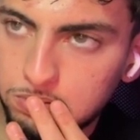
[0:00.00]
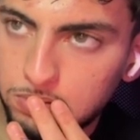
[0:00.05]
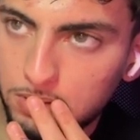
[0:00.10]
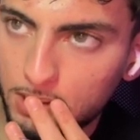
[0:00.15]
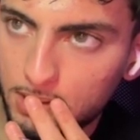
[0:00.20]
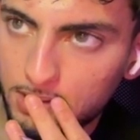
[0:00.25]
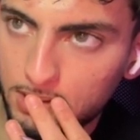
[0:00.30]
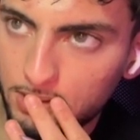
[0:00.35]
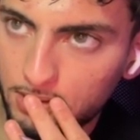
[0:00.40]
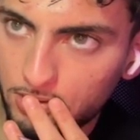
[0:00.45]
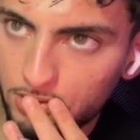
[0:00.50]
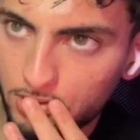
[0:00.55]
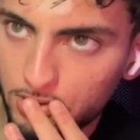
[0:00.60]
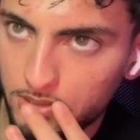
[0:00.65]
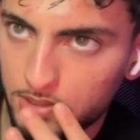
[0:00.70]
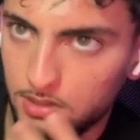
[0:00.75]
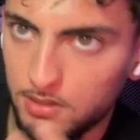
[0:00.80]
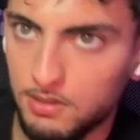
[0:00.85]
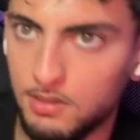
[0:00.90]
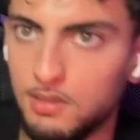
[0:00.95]
Here's an
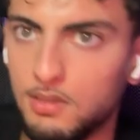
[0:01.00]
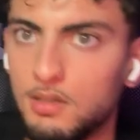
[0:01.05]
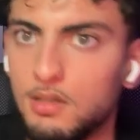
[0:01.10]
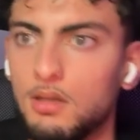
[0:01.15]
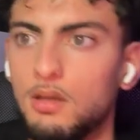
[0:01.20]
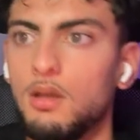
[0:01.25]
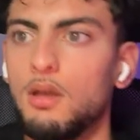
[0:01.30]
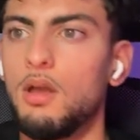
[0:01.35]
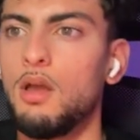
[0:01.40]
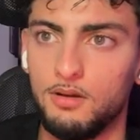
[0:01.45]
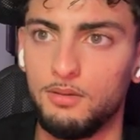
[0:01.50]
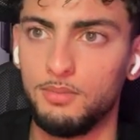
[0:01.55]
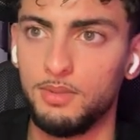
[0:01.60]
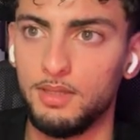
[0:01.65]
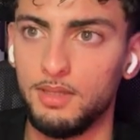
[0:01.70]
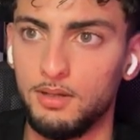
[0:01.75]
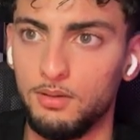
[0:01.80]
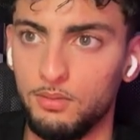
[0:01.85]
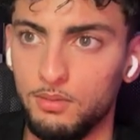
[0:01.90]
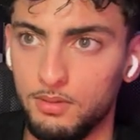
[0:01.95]
interesting thing. Can't be
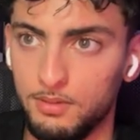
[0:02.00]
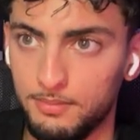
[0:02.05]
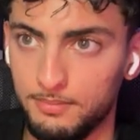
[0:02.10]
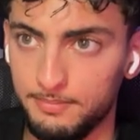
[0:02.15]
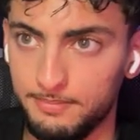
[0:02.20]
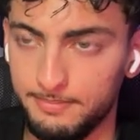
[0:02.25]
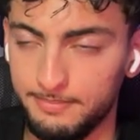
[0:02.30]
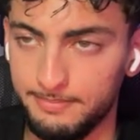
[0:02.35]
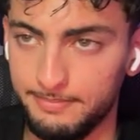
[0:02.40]
that one.